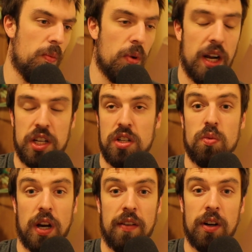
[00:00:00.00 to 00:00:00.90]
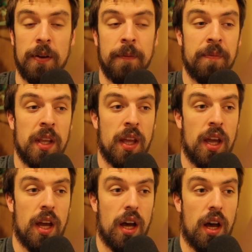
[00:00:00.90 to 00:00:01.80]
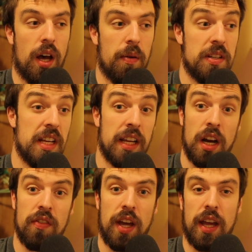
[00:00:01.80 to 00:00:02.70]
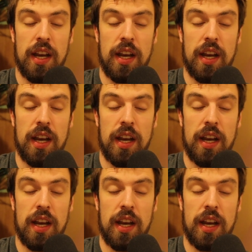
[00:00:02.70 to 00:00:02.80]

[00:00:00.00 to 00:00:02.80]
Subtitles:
branches, whatever, and taking care of that.